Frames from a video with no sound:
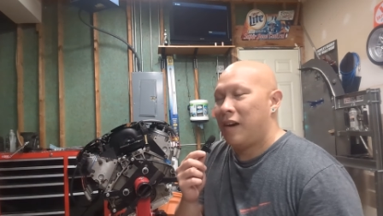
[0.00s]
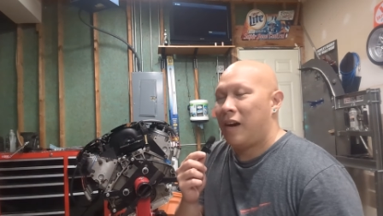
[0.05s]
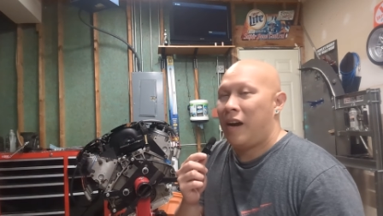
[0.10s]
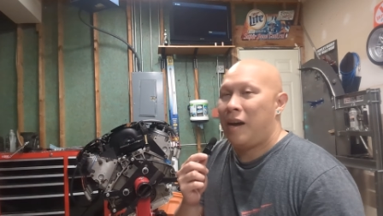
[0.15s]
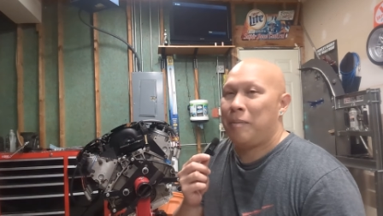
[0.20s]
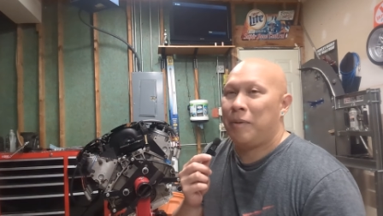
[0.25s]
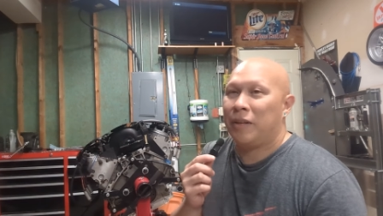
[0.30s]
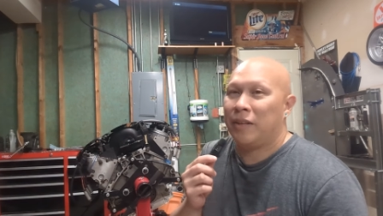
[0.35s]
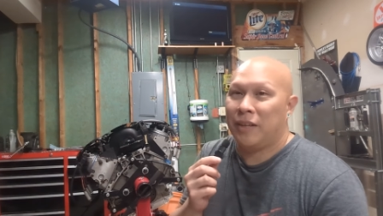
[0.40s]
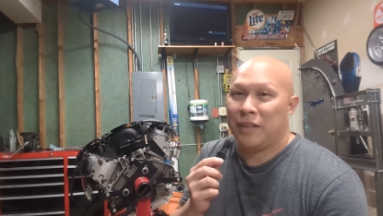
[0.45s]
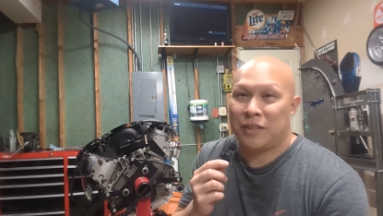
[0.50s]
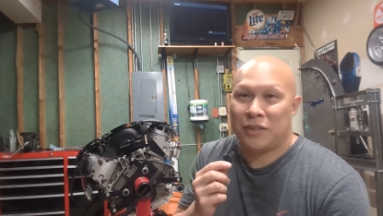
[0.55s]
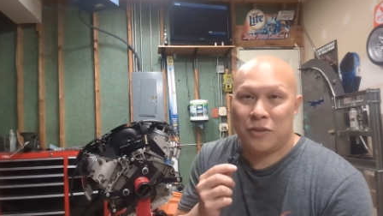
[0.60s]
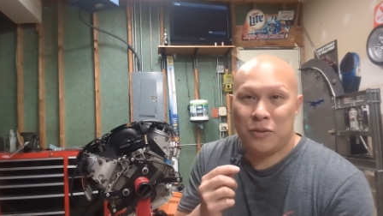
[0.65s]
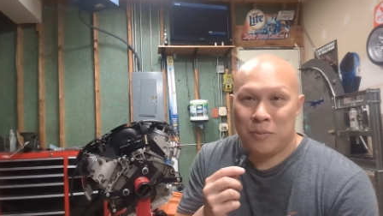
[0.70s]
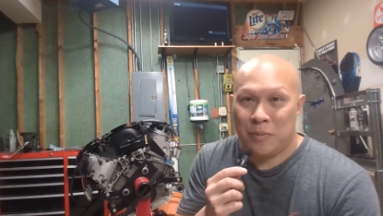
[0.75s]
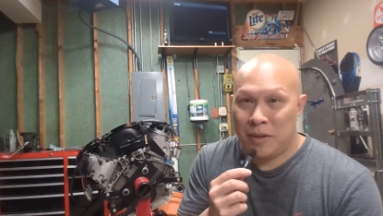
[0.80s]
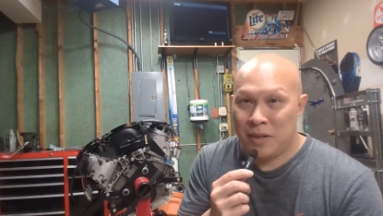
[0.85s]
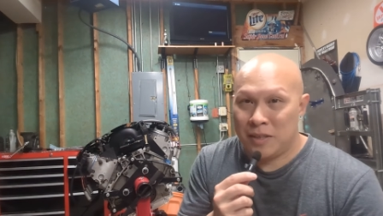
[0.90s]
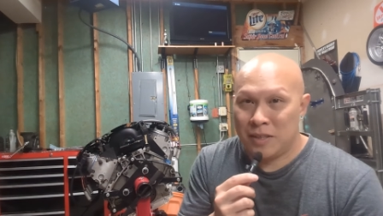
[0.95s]
I'm at like
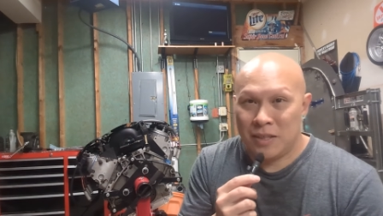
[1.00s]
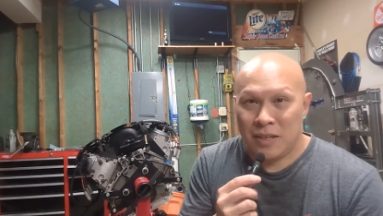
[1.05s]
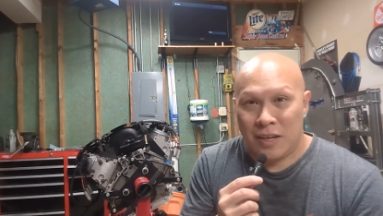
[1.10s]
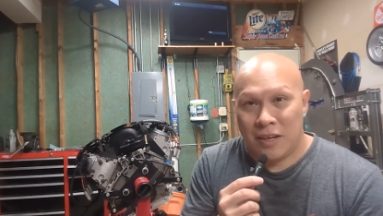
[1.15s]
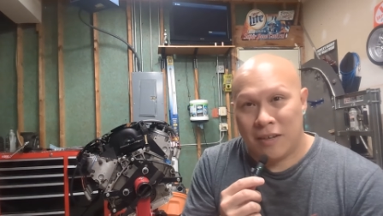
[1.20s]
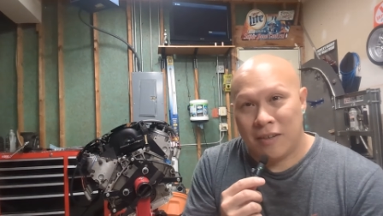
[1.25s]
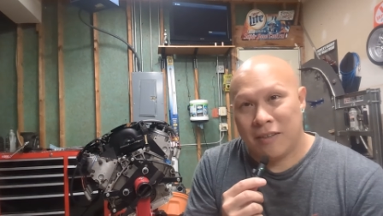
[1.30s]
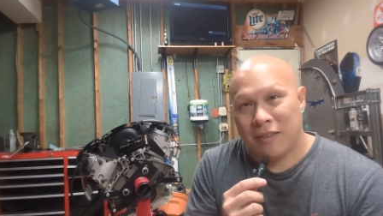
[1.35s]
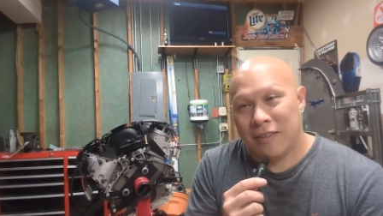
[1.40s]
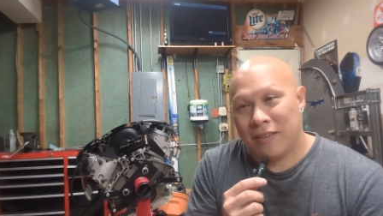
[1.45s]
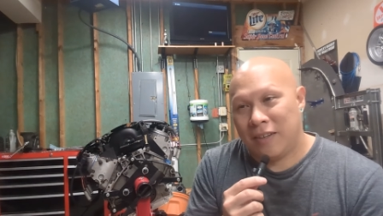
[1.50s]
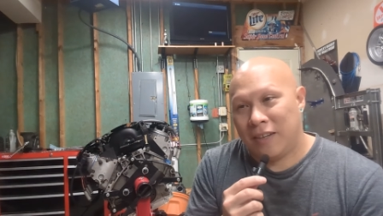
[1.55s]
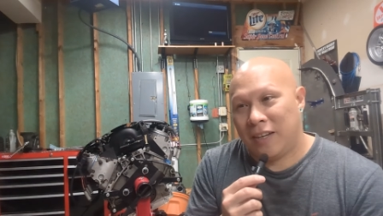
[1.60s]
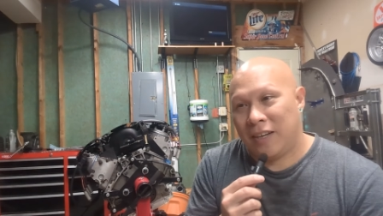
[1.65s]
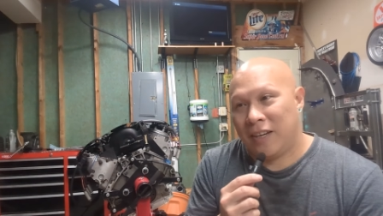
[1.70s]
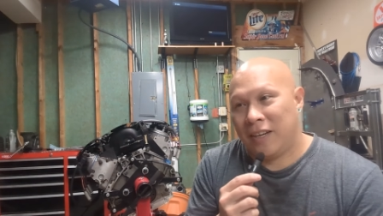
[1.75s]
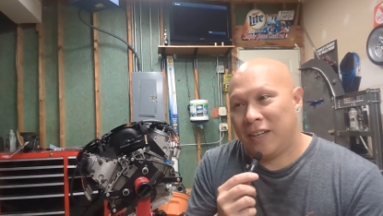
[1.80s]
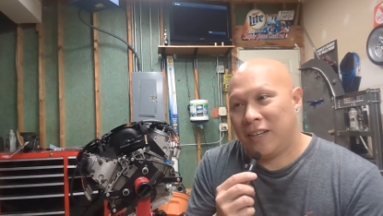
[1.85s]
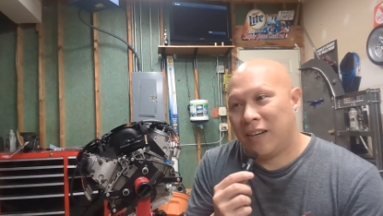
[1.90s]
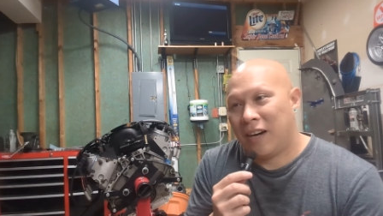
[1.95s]
two months now
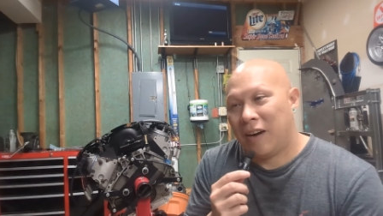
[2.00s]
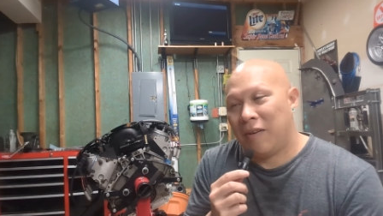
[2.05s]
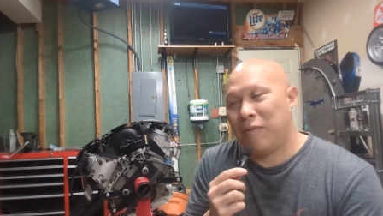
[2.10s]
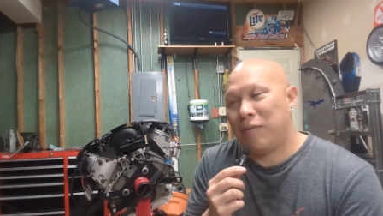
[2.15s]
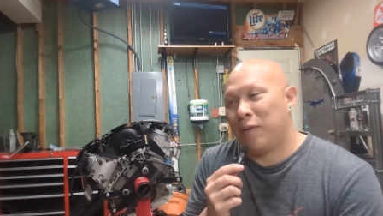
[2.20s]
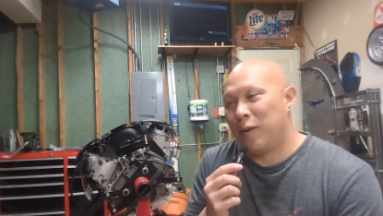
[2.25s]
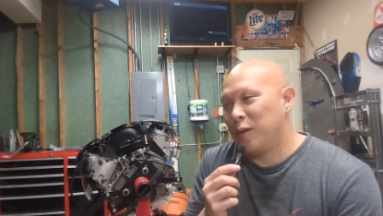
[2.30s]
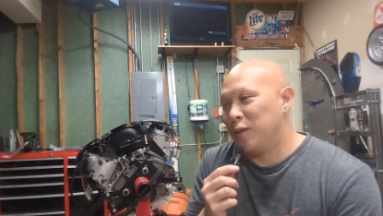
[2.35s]
and I'm